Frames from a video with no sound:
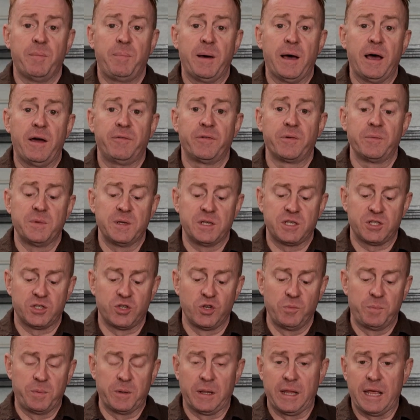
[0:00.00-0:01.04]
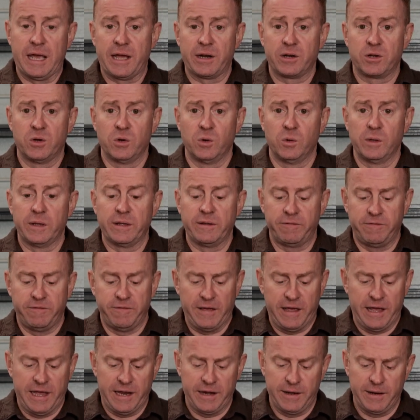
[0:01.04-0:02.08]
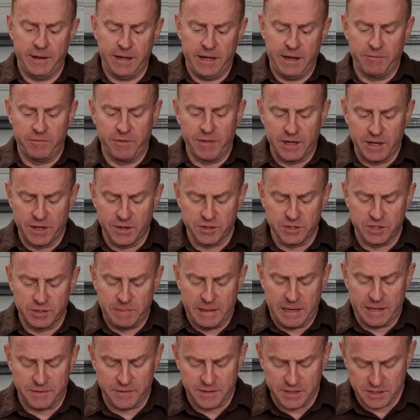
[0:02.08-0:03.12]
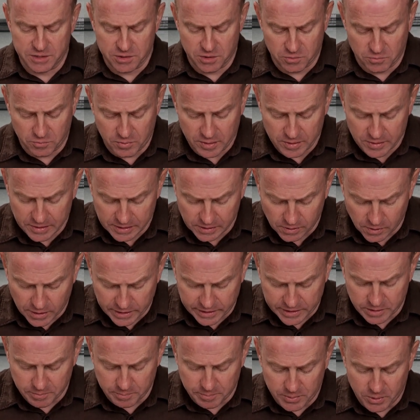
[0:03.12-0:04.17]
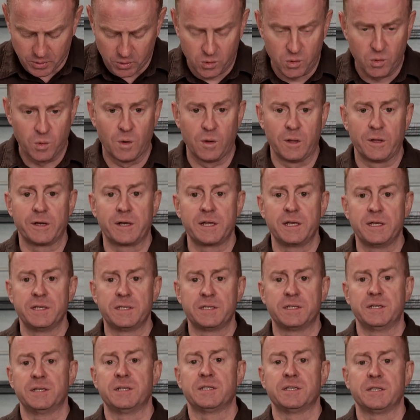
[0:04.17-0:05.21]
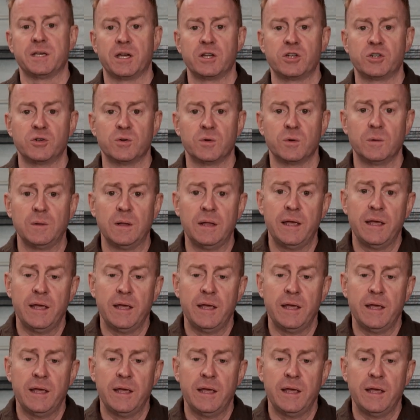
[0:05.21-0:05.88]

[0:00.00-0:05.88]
apart from this super loud cooling fan, everything else about these I really like. The build quality is sensational.